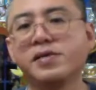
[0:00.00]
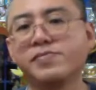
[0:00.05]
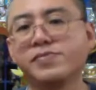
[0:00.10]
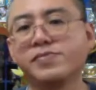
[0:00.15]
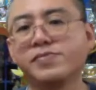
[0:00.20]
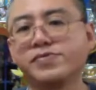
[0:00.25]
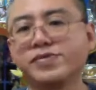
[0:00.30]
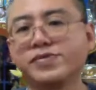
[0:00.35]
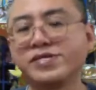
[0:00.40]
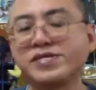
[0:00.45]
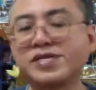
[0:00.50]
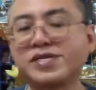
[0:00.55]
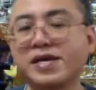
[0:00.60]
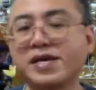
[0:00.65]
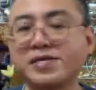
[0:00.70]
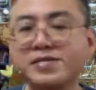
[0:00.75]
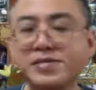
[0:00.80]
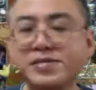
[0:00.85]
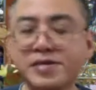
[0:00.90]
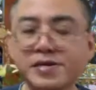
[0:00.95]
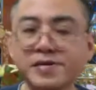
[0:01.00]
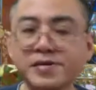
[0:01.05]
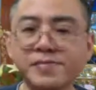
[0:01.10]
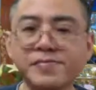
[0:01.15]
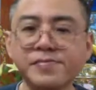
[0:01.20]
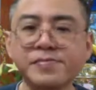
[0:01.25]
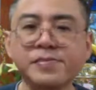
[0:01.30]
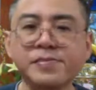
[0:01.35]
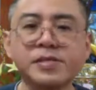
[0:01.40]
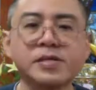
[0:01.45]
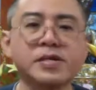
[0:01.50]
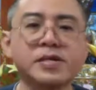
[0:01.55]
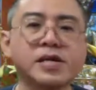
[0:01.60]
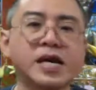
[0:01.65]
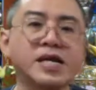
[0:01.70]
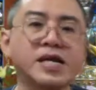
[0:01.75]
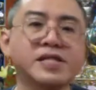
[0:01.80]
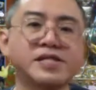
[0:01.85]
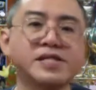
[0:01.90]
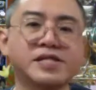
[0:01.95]
between sensing
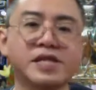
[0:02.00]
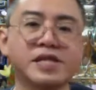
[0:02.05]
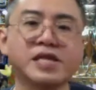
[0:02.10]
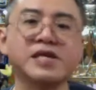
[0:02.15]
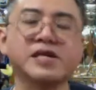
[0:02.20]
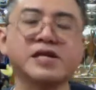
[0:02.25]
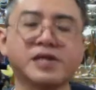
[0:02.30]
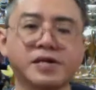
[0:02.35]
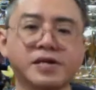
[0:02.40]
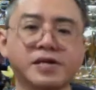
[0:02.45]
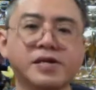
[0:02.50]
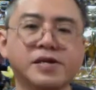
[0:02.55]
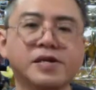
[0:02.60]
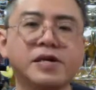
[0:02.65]
and thinking.